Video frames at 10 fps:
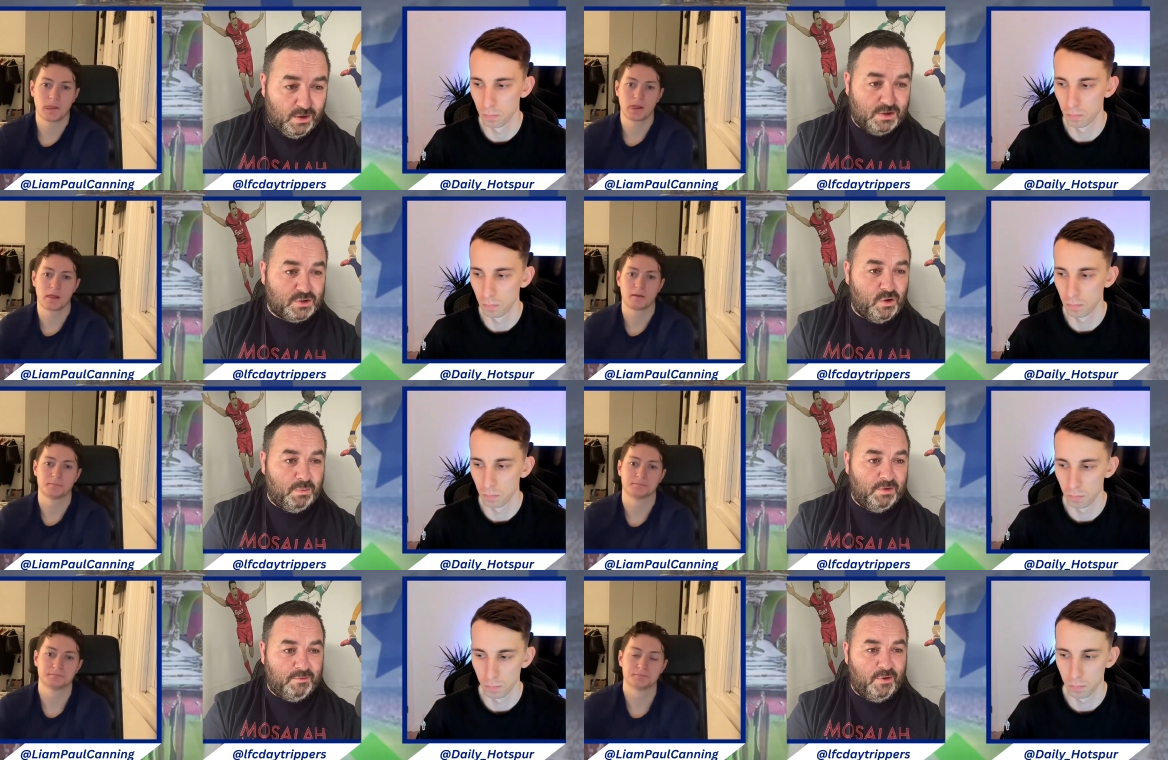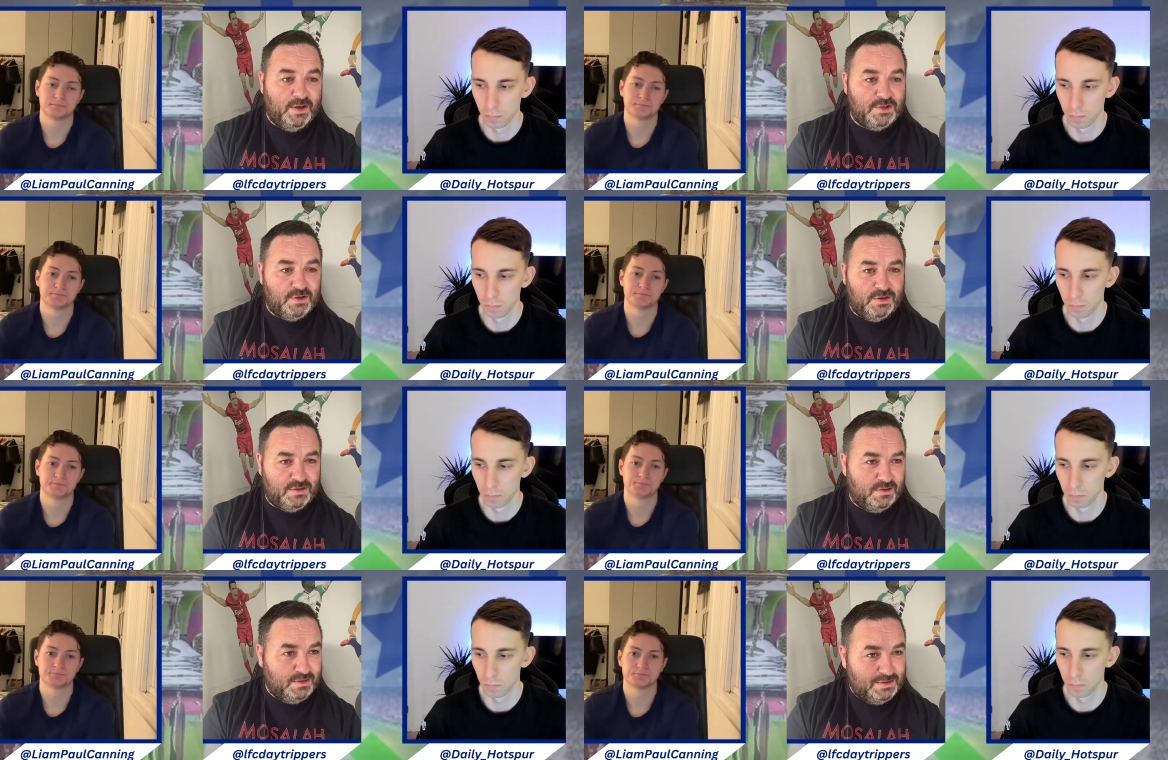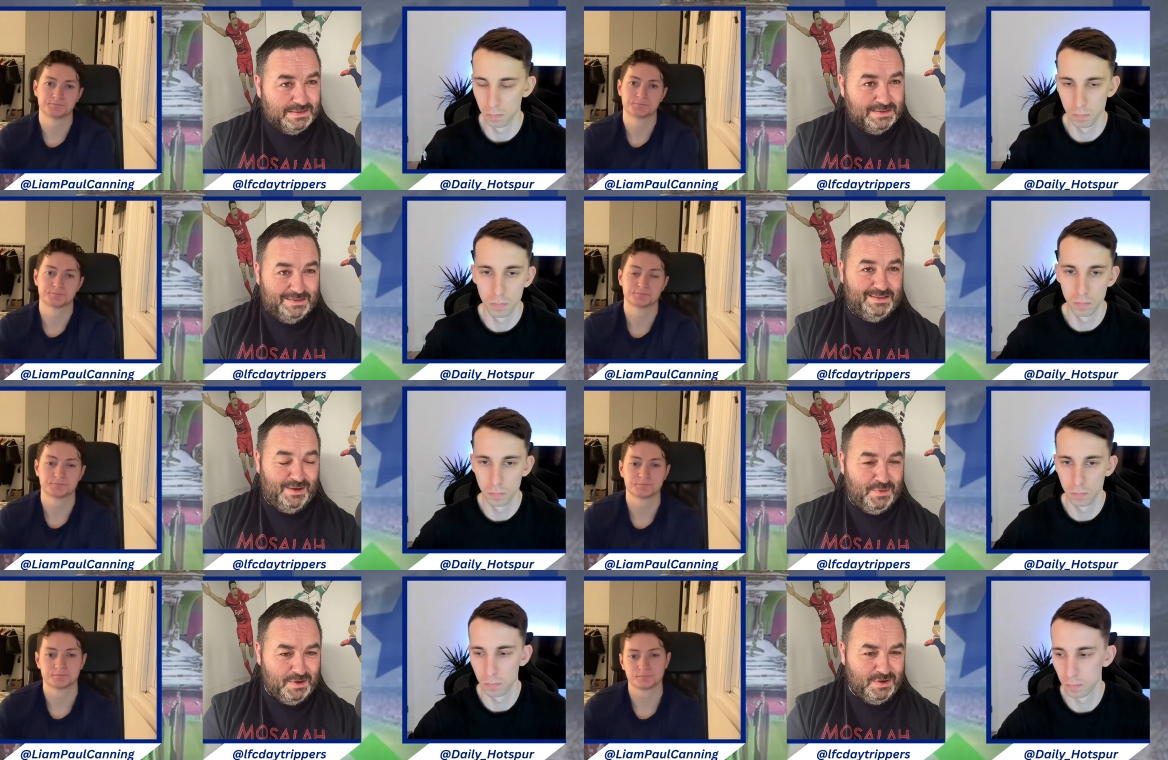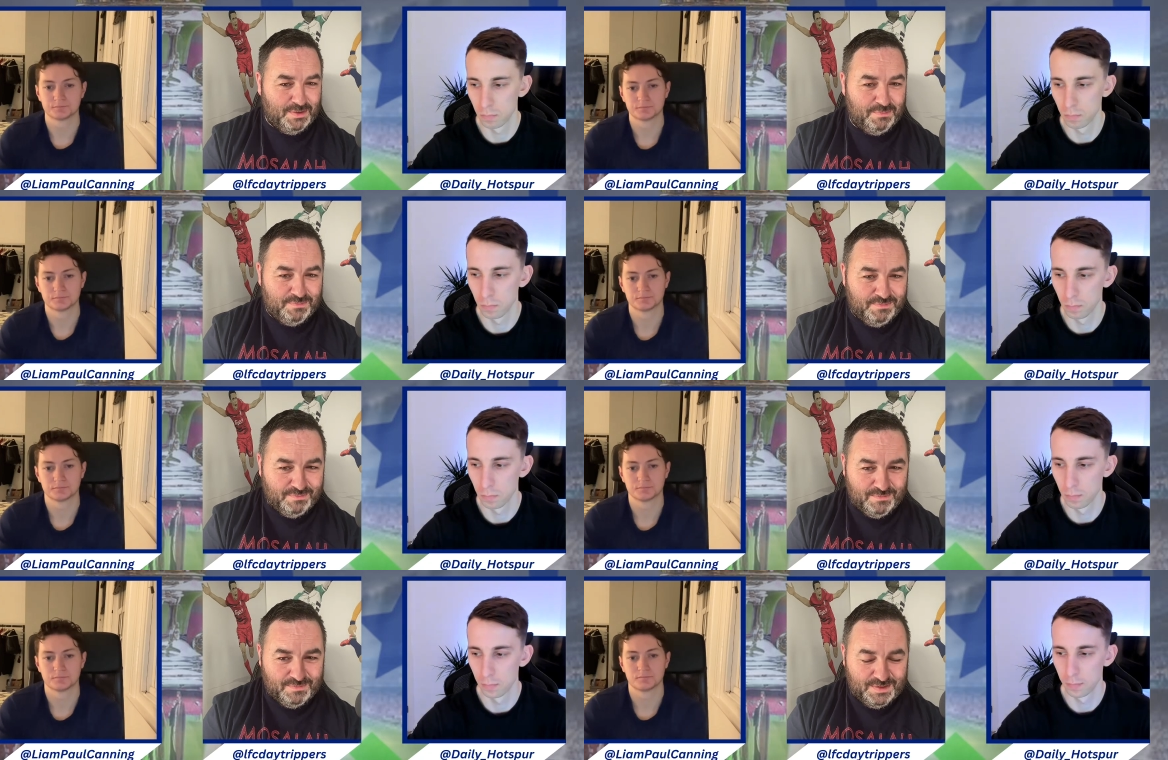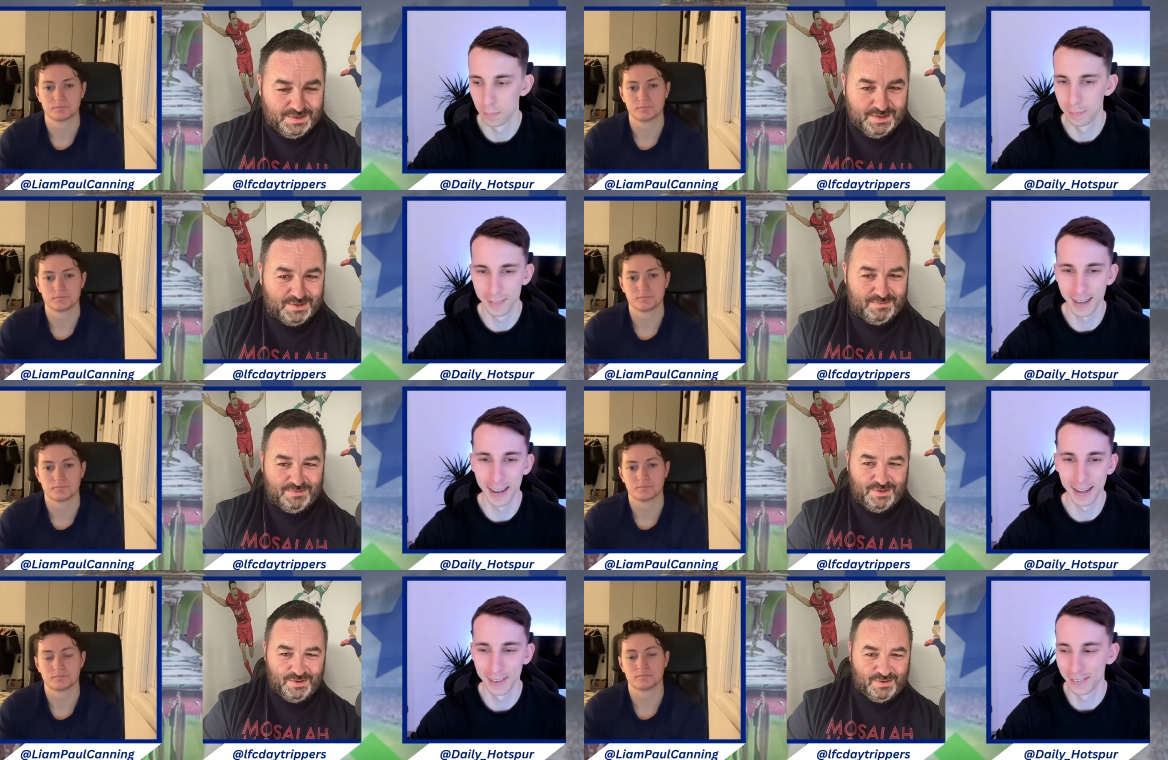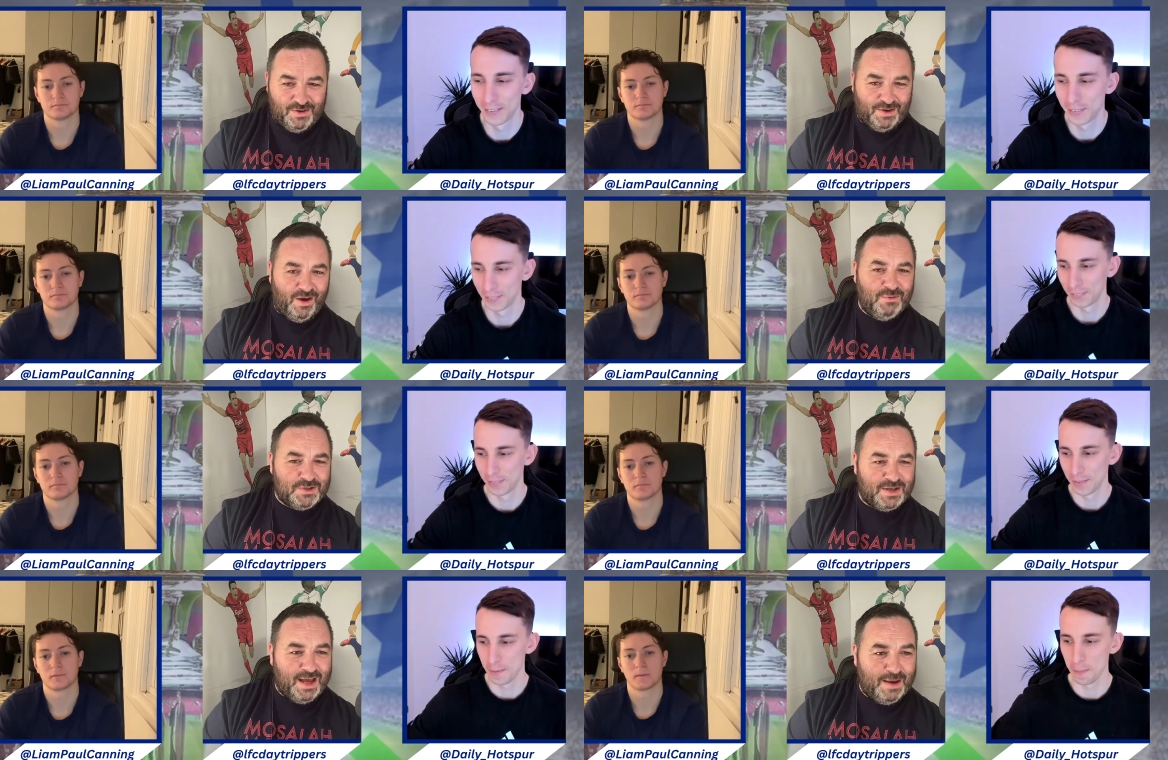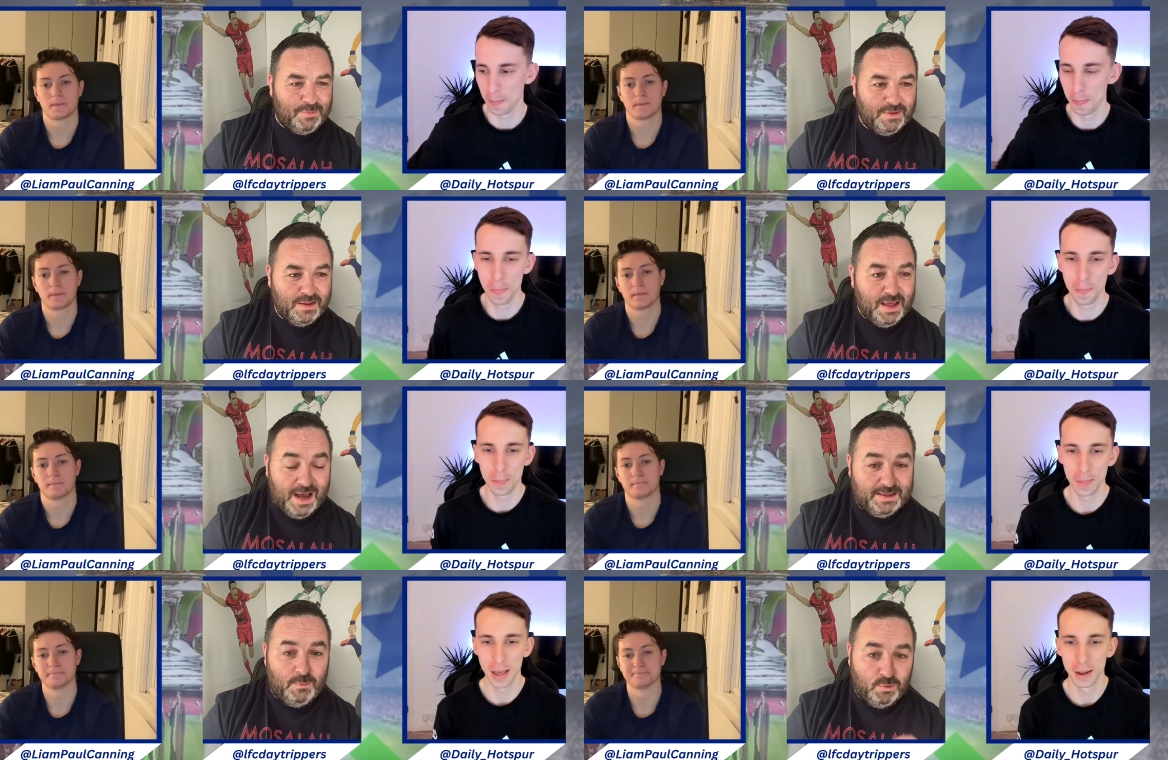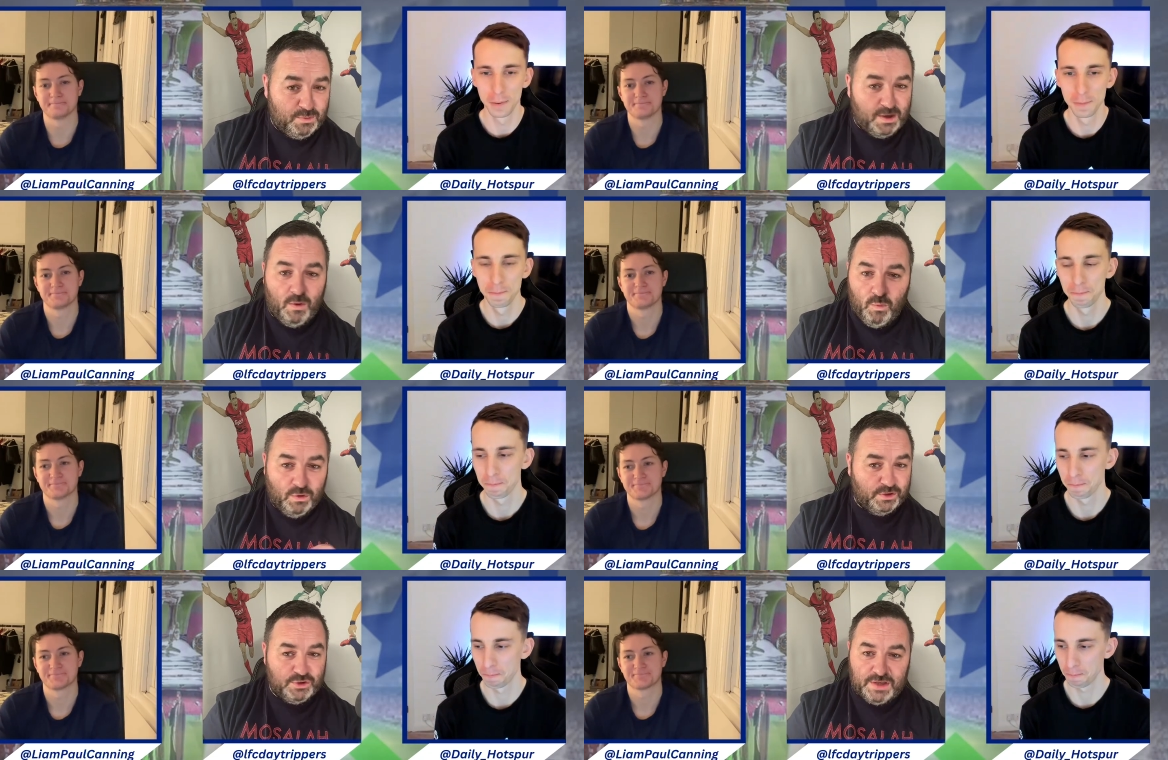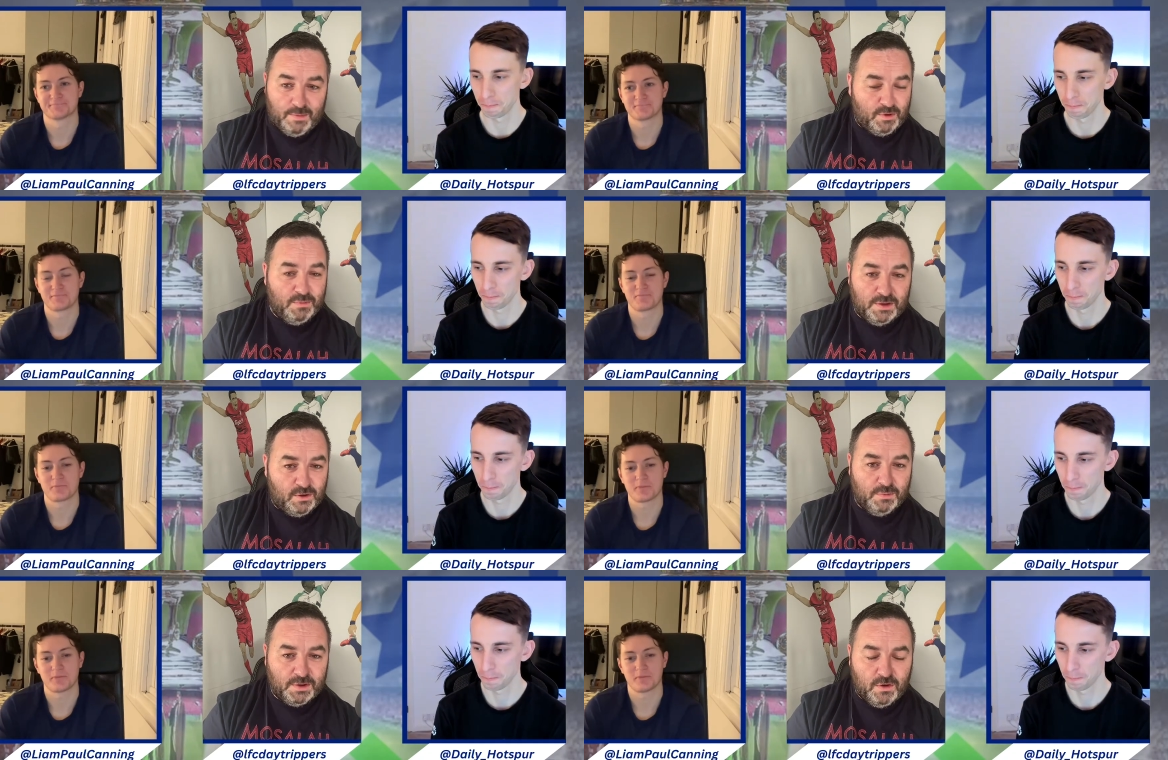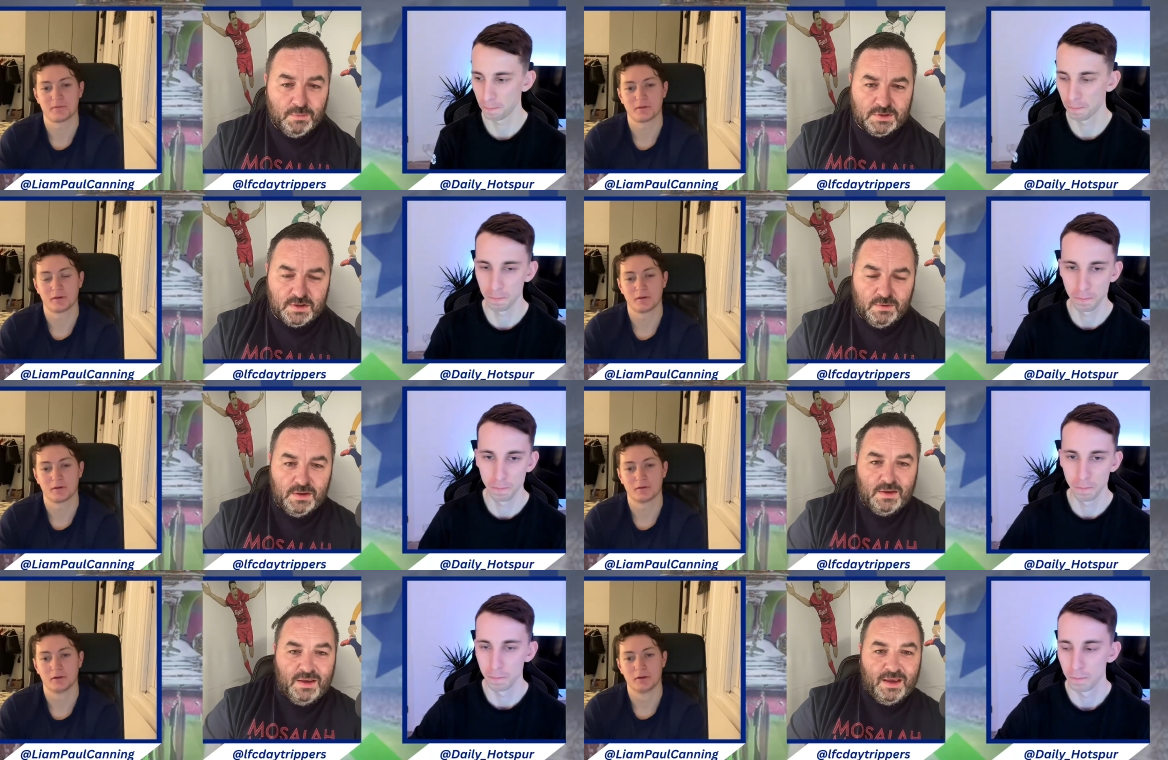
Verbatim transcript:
Speaker 1: lost a couple of finals. You're like, are we kind of? Is this yeah. kind of always going to happen? And then once yeah. we got one, it just kept coming and coming and coming. So